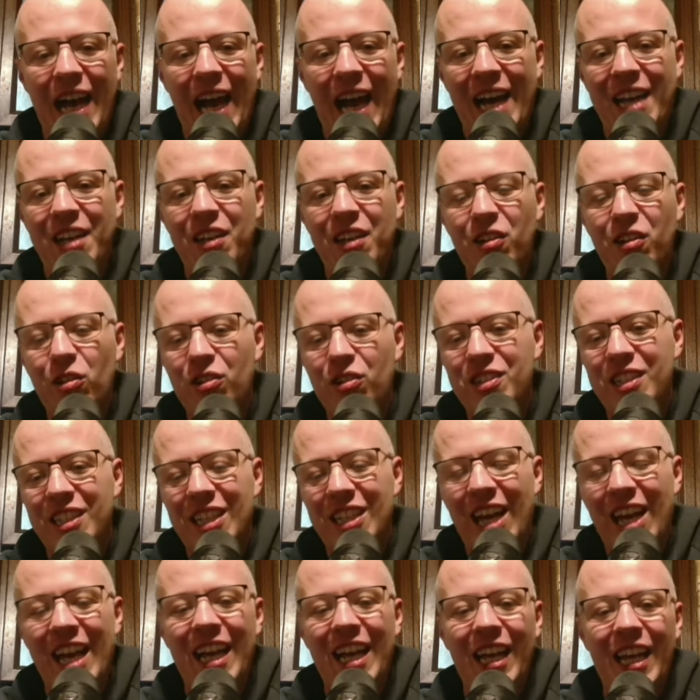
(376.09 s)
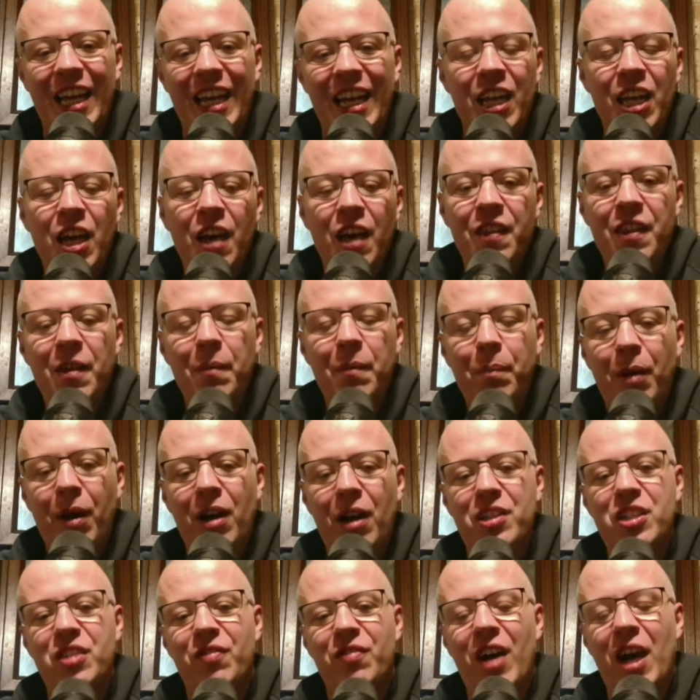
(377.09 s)
and looks likely that
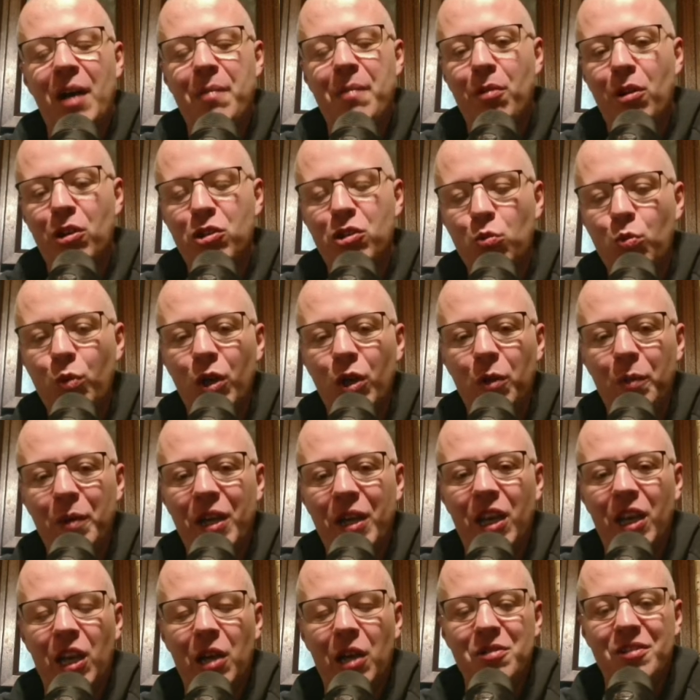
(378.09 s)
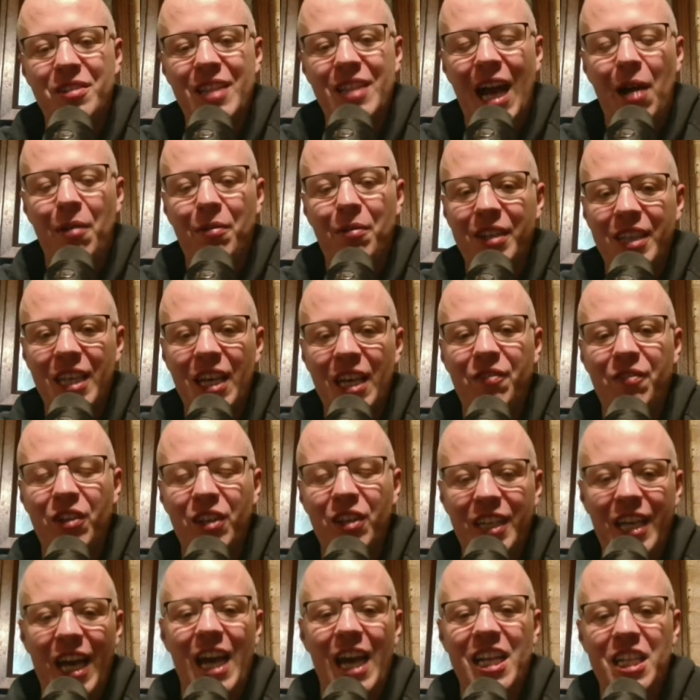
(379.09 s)
parts of Ibrox will be closed down,
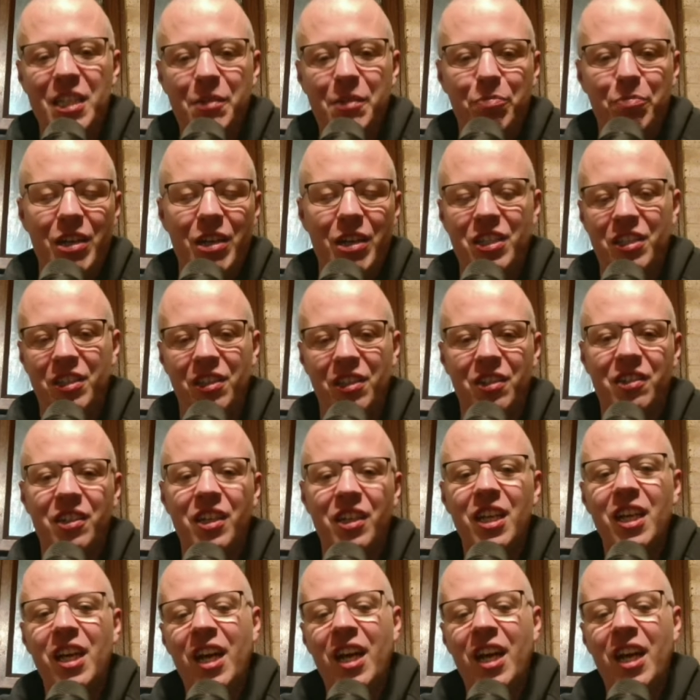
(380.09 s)
given case precedent.